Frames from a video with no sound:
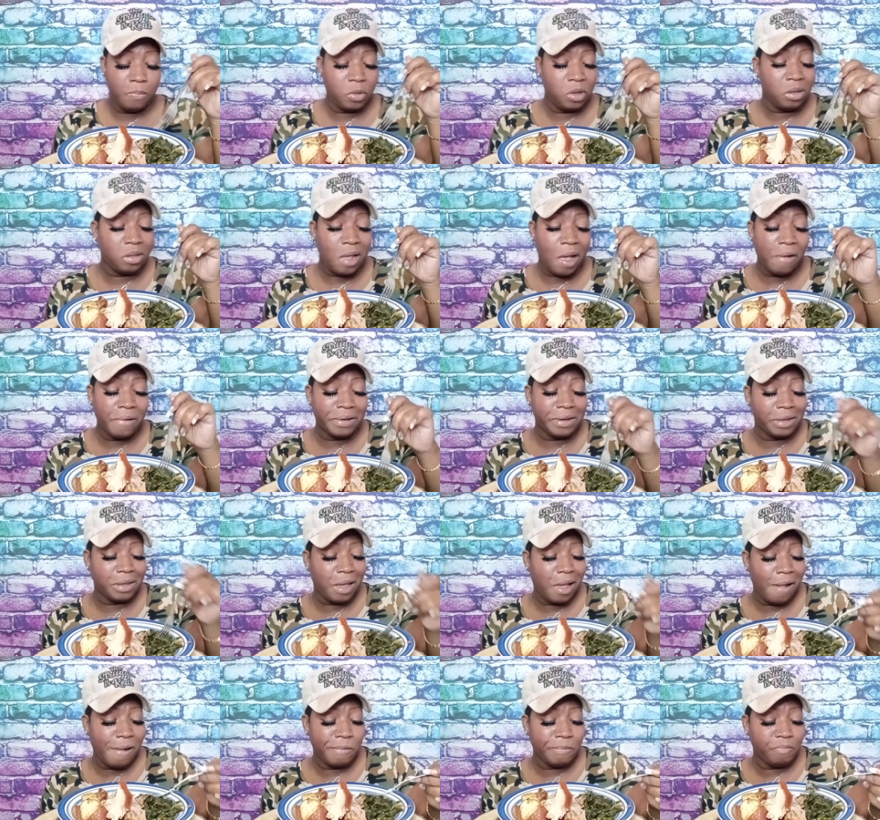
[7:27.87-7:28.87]
It's all good,
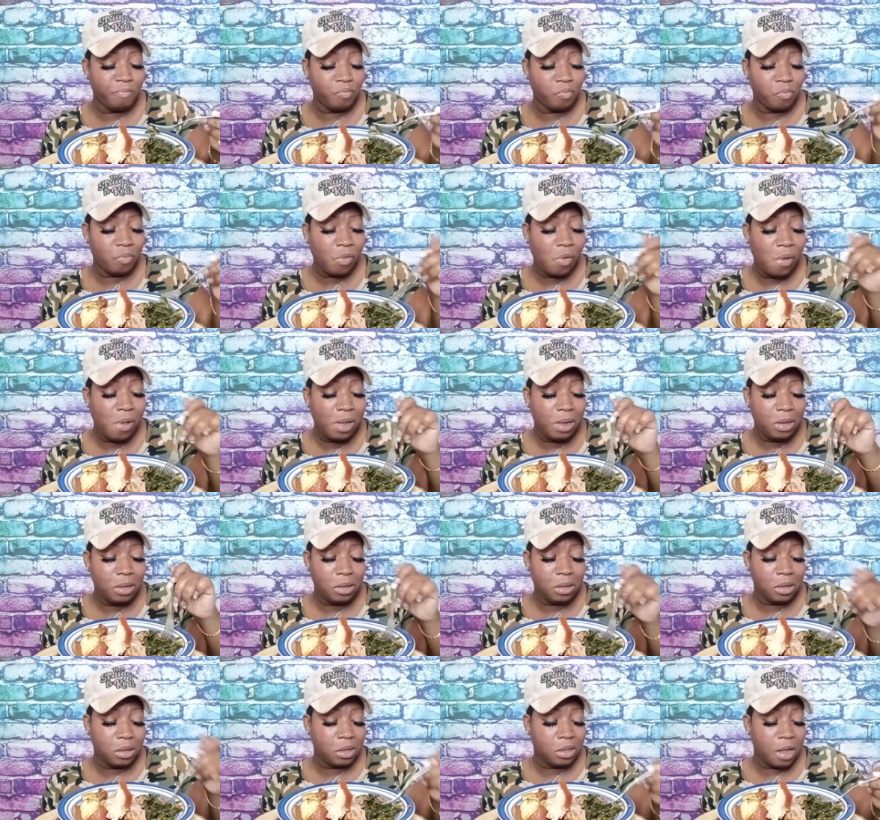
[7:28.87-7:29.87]
y'all.
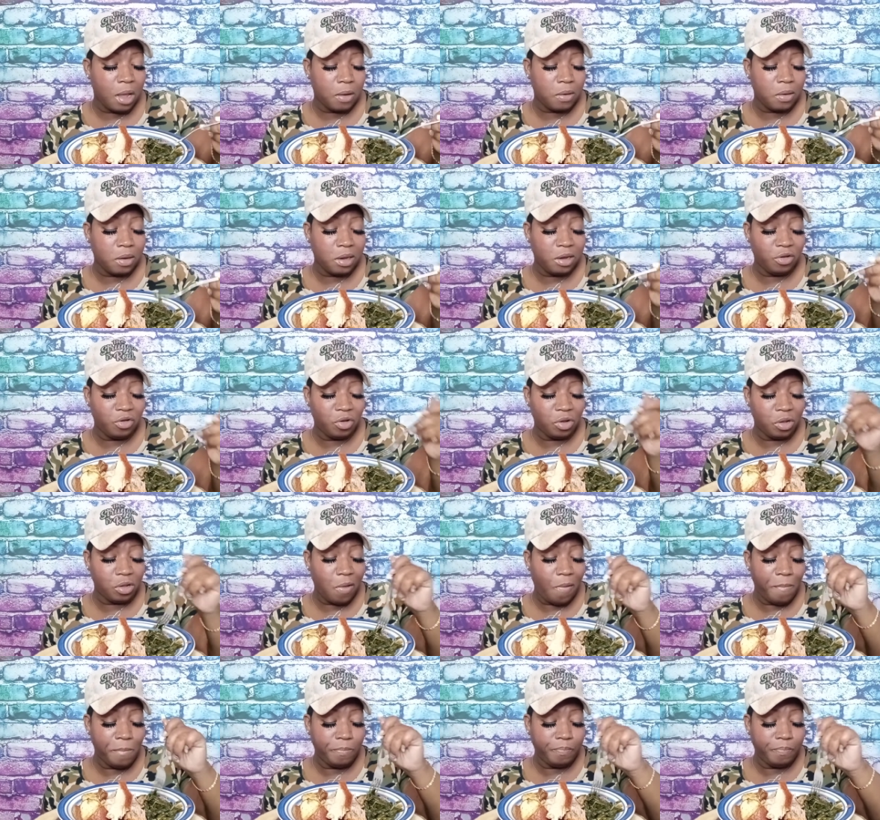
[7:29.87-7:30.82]
It's all delicious.